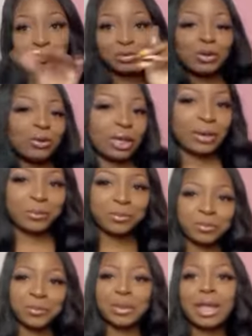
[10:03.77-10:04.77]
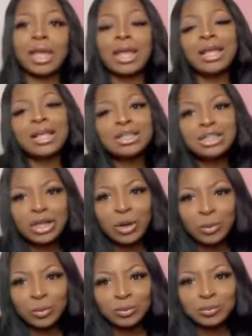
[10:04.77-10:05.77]
okay.
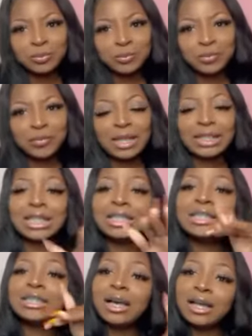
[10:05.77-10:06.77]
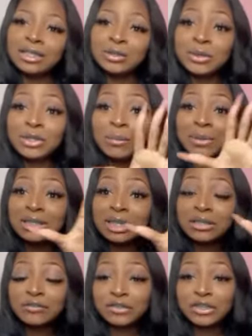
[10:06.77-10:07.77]
So, the Suns, we can talk about the
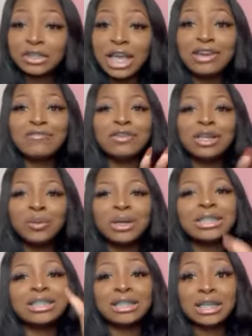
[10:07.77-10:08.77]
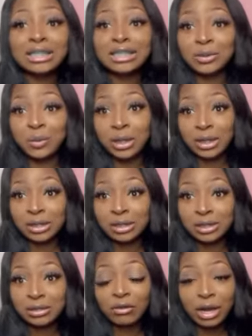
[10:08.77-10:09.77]
Suns first. I really wanted the Suns to win,
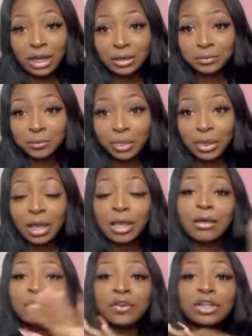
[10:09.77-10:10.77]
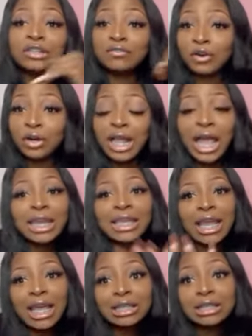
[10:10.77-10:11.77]
right? First of all, I did
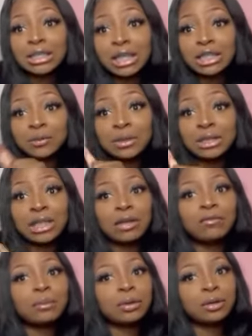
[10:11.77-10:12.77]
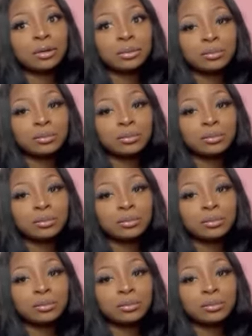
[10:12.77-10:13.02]
like the Suns because of Devin Booker.